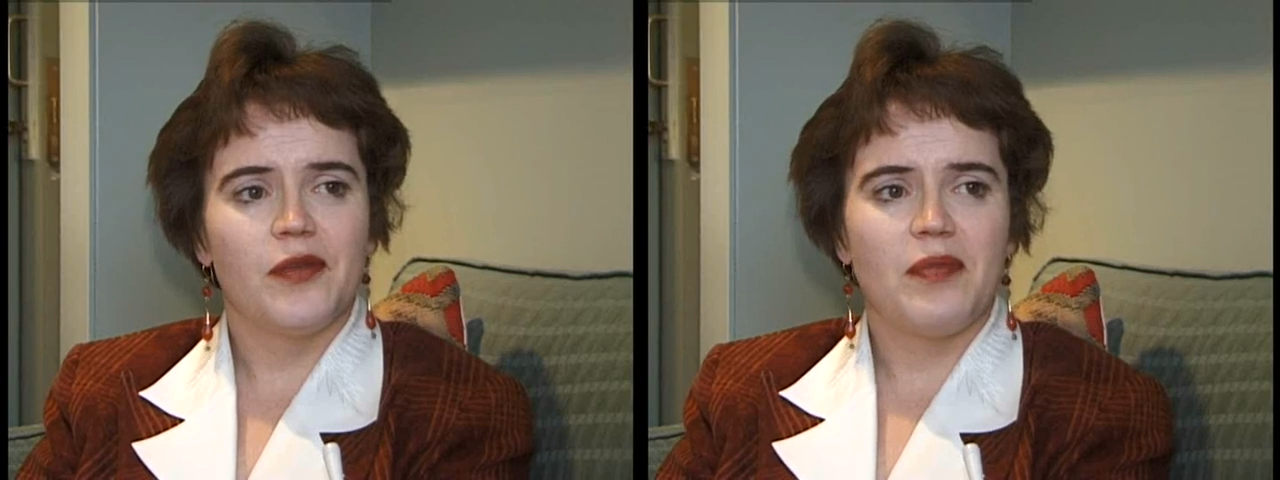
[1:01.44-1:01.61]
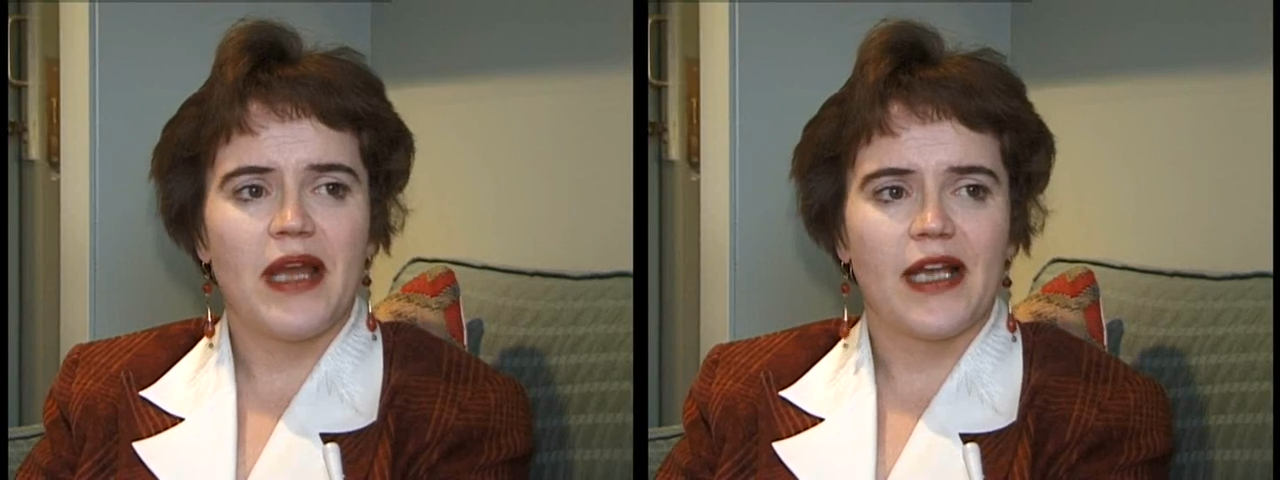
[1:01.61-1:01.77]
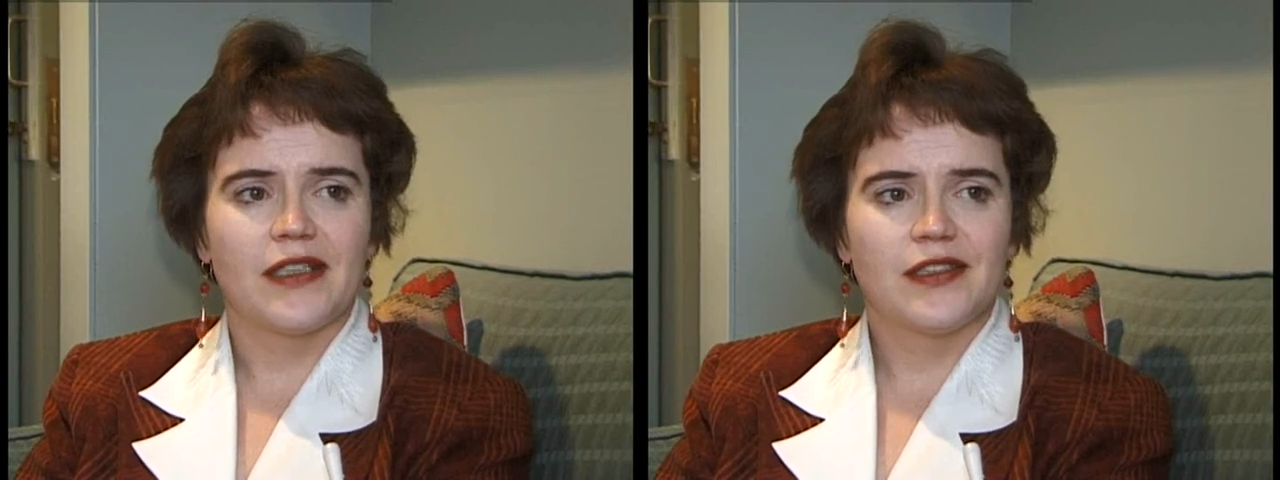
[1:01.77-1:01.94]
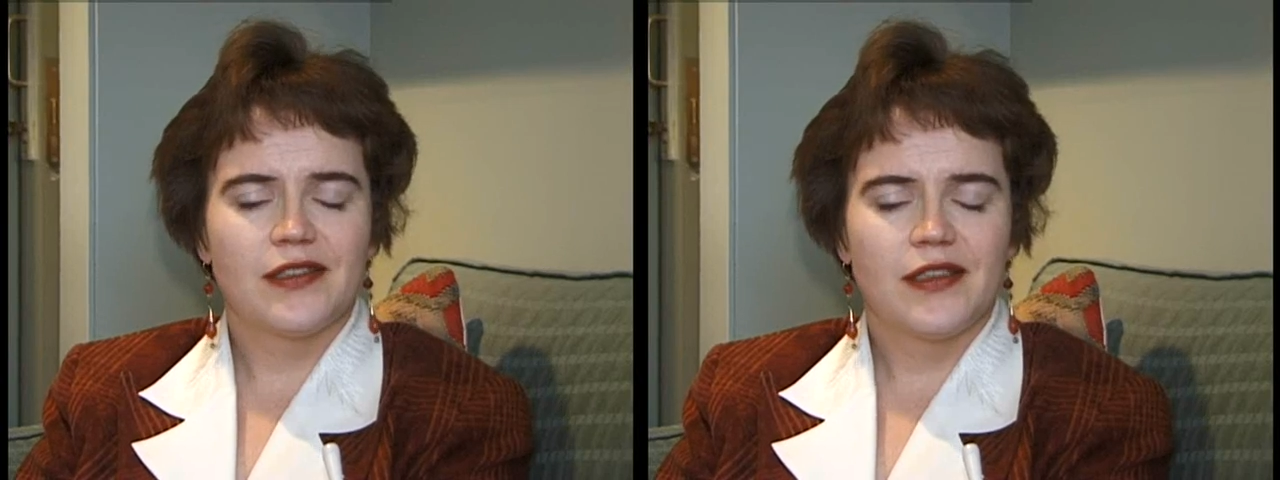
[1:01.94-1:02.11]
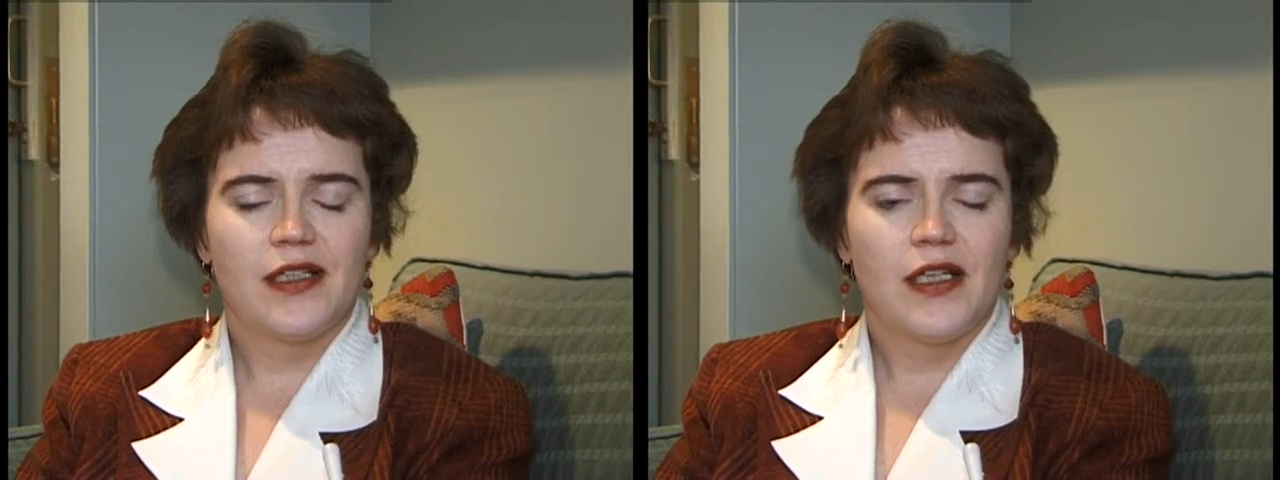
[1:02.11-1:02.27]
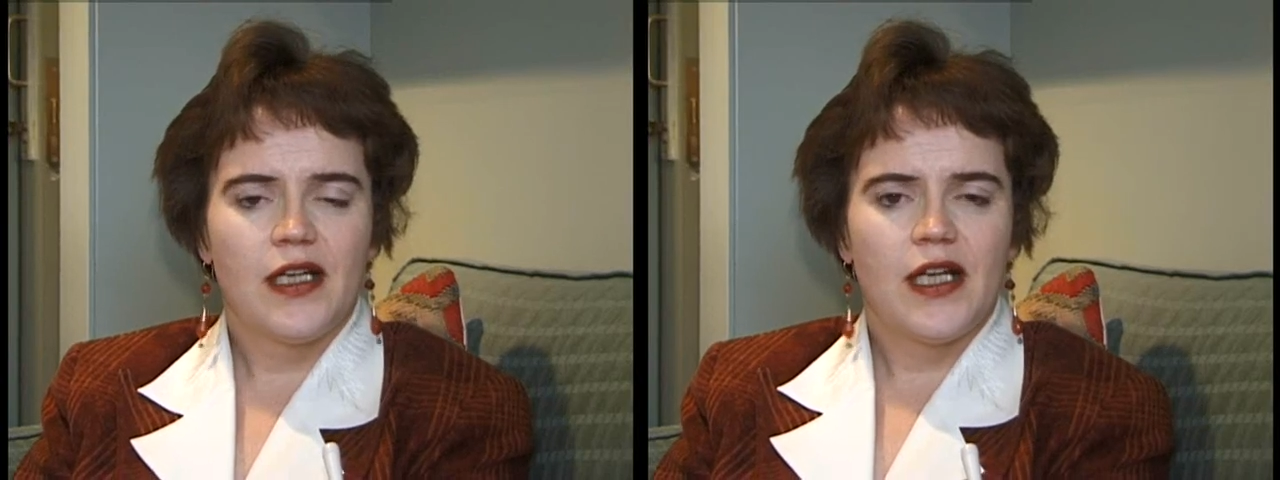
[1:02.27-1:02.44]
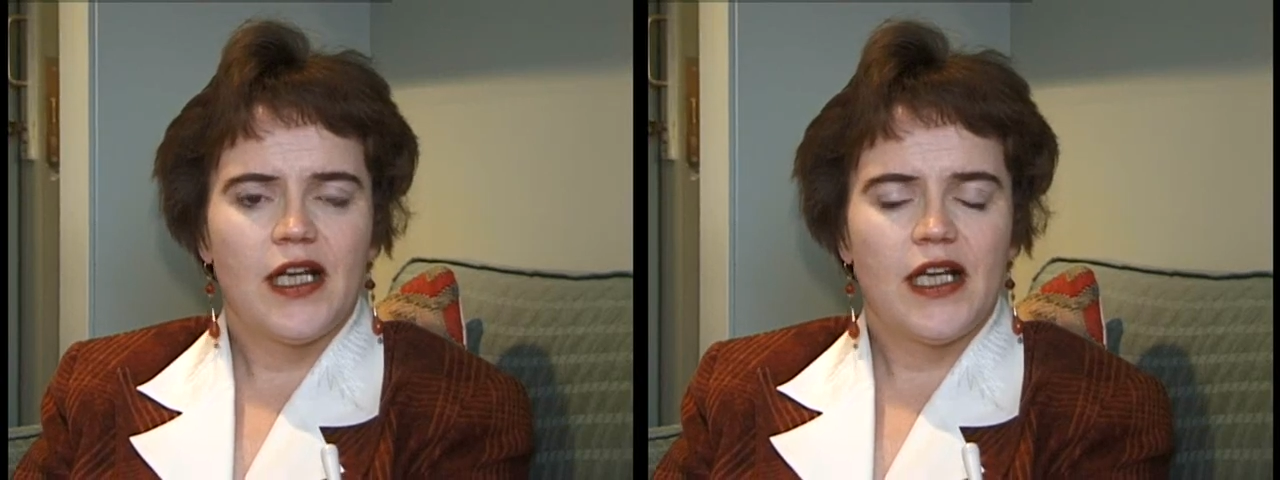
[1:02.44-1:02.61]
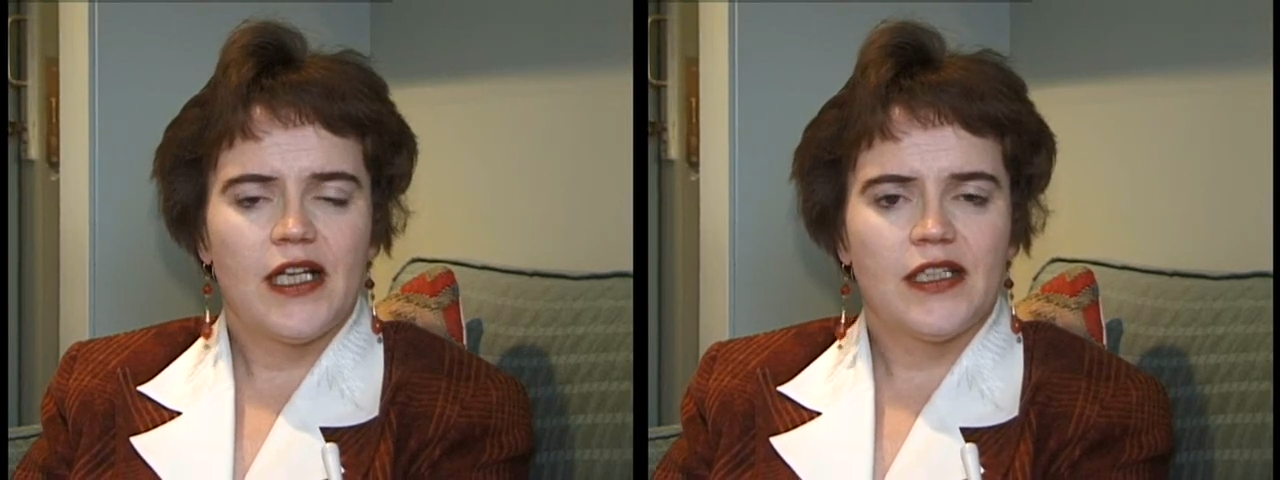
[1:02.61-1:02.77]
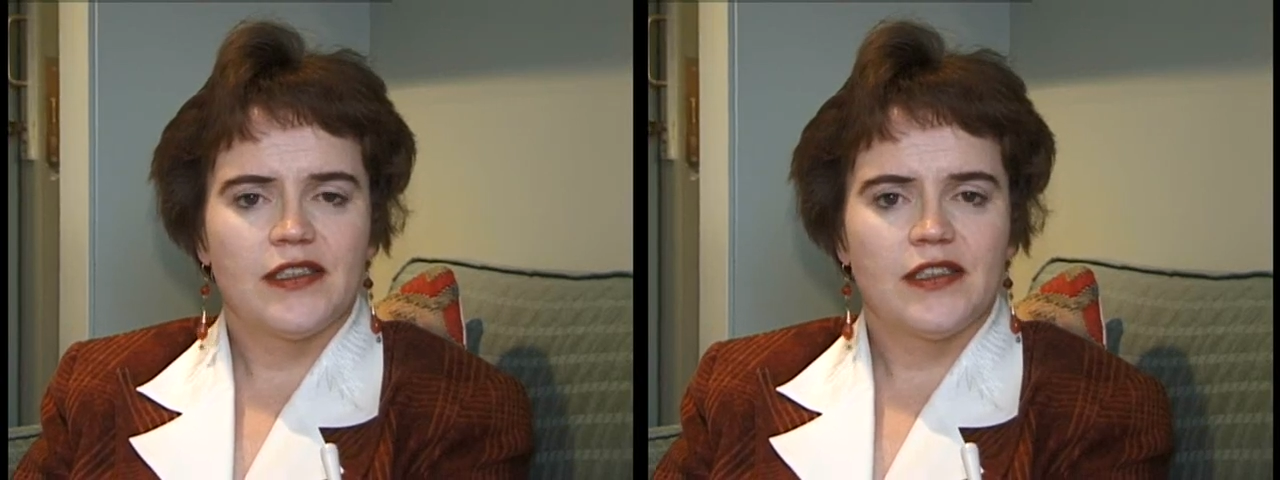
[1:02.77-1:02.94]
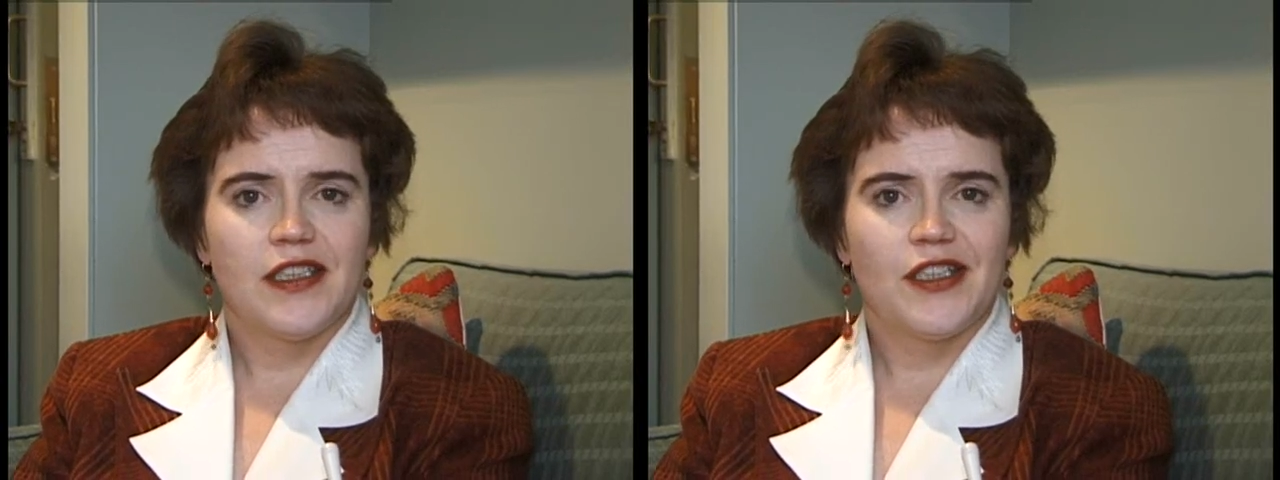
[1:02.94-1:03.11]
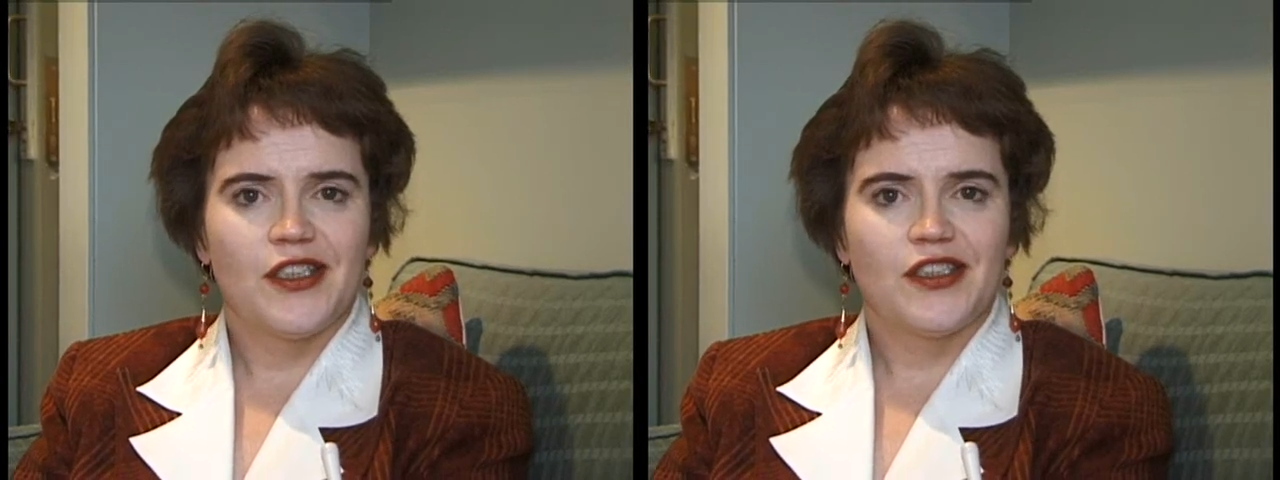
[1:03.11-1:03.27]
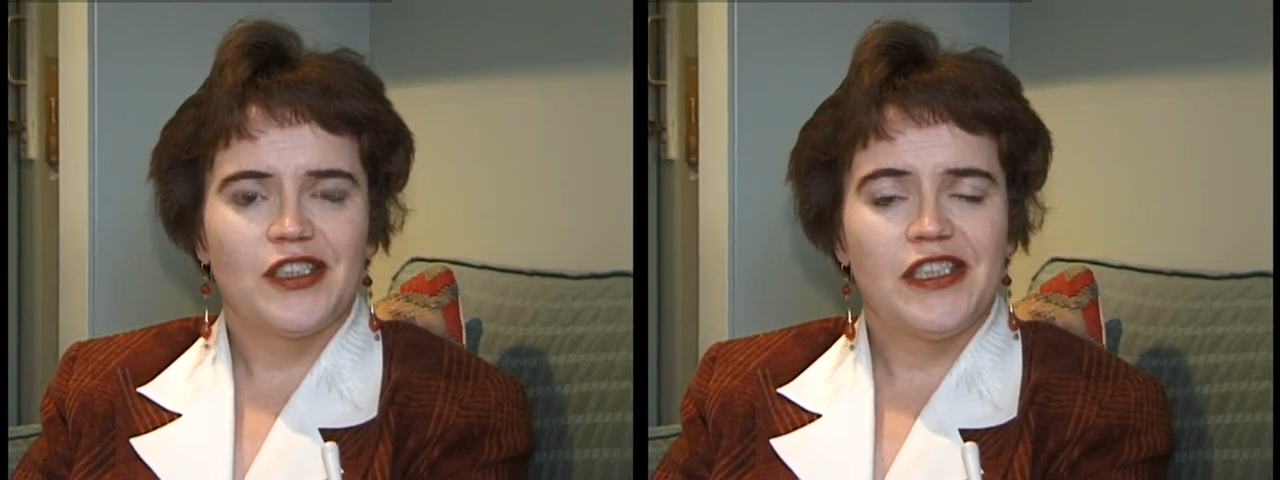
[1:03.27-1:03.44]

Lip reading: the bags. And